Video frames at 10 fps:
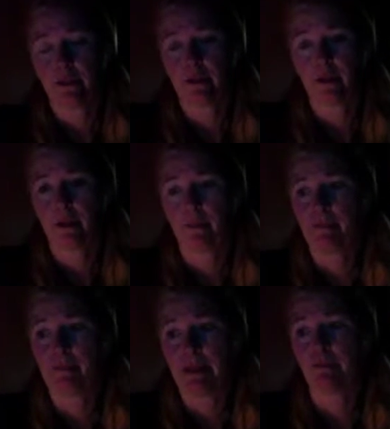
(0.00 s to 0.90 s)
I mean,
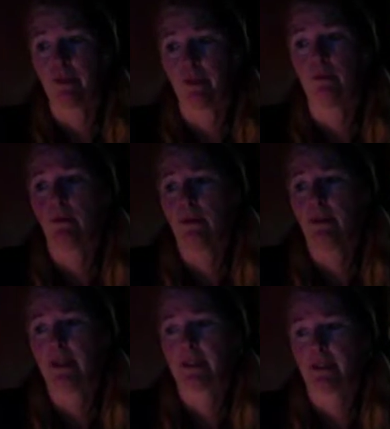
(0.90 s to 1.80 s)
being vulnerable,
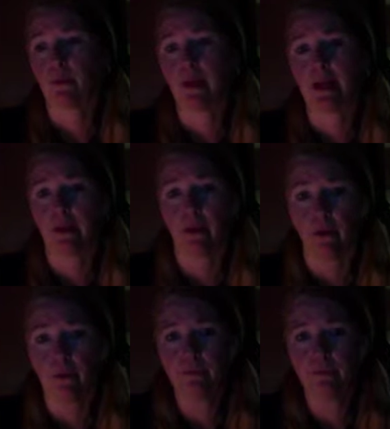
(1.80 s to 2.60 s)
that's the way to go.